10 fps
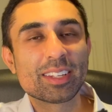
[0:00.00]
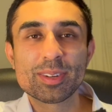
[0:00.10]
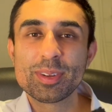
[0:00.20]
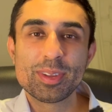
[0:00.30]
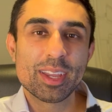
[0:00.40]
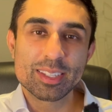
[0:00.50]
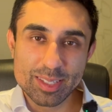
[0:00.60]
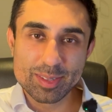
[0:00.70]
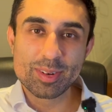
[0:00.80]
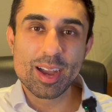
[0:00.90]
sure you hit
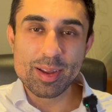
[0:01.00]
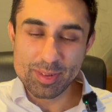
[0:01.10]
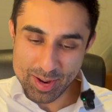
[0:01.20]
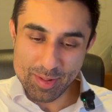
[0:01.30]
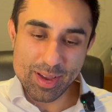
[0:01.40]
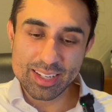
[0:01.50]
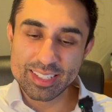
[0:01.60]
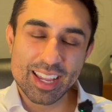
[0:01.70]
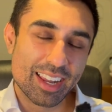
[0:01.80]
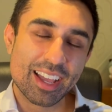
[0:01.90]
subscribe, comment,
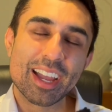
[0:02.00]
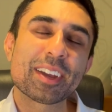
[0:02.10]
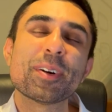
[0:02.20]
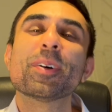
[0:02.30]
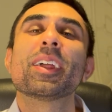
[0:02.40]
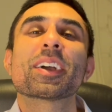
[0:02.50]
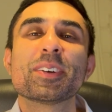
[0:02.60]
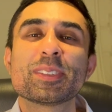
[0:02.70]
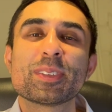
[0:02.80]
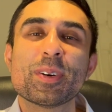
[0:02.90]
share, like, all that
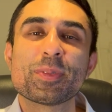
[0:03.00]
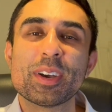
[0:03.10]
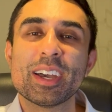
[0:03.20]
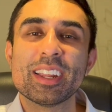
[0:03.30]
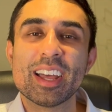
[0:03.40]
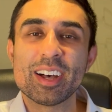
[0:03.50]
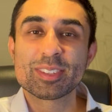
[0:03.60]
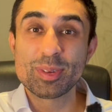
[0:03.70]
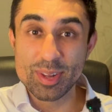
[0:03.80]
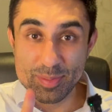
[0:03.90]
good stuff. And I'll
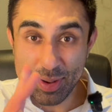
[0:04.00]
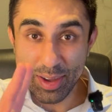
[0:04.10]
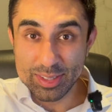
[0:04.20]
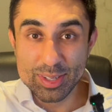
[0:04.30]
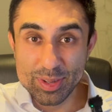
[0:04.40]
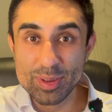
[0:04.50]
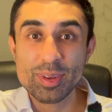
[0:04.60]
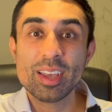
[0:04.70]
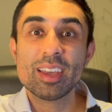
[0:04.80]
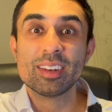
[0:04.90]
see you in part 2
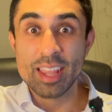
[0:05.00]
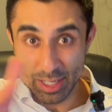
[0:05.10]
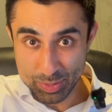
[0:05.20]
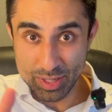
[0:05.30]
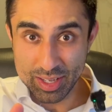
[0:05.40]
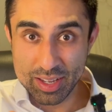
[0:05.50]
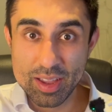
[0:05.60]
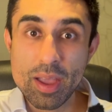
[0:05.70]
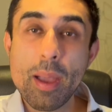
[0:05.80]
next week.